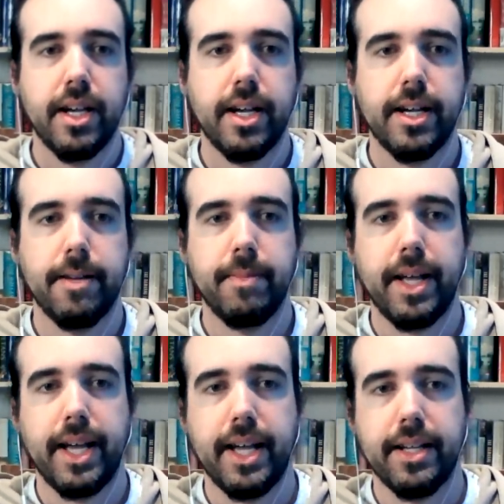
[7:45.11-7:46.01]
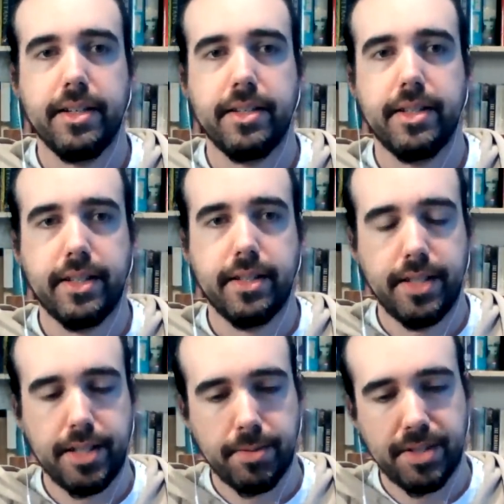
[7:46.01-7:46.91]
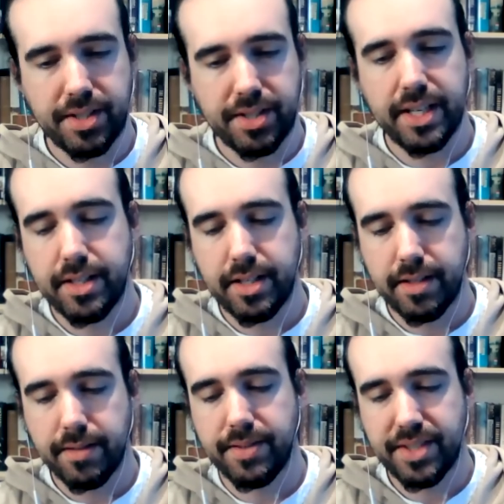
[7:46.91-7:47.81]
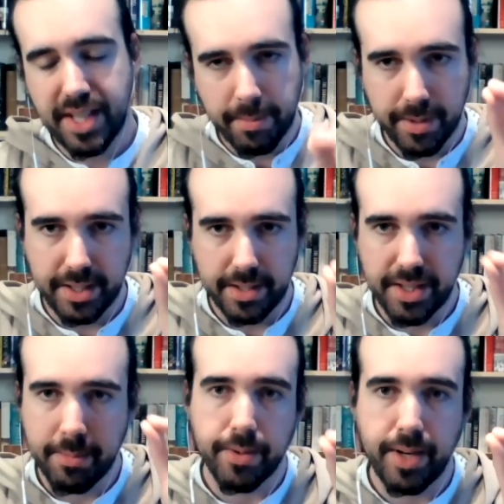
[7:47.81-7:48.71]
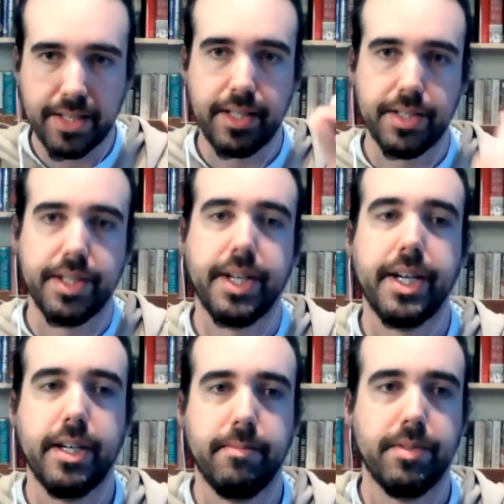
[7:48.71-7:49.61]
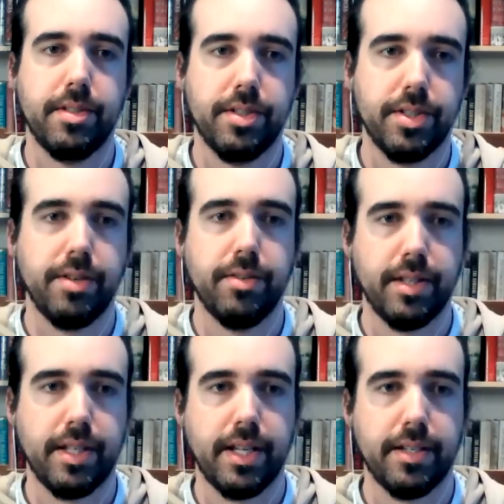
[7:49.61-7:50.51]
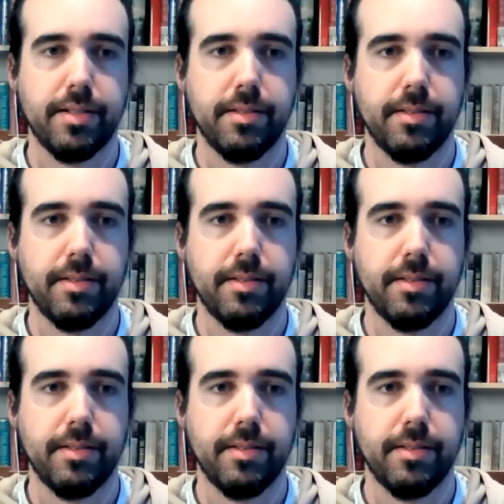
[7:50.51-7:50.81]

um, and these were distinctive, separate, separating terms to show that